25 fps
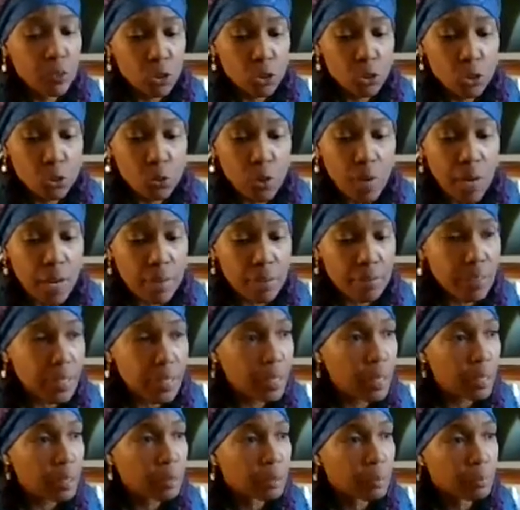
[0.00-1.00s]
you're
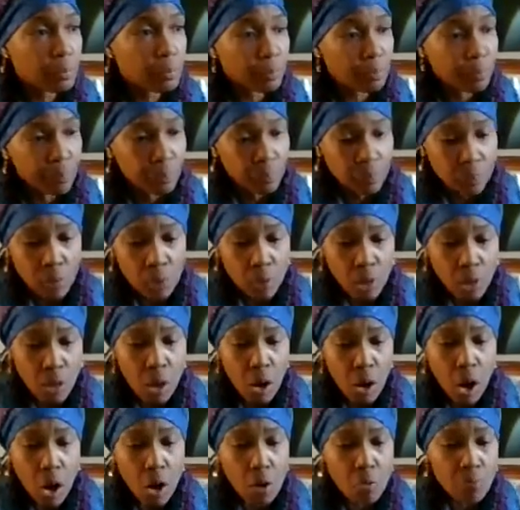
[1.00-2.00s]
driving
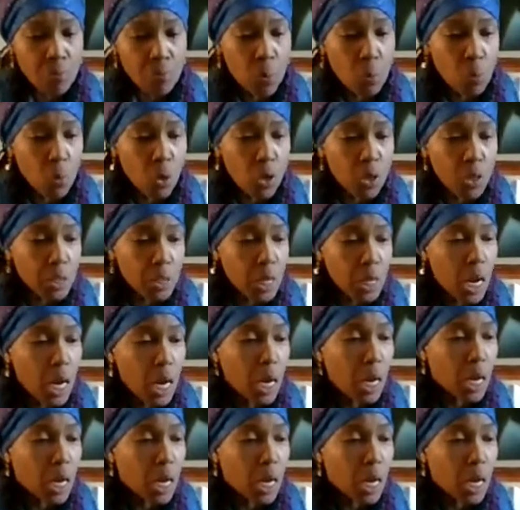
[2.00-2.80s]
home from work,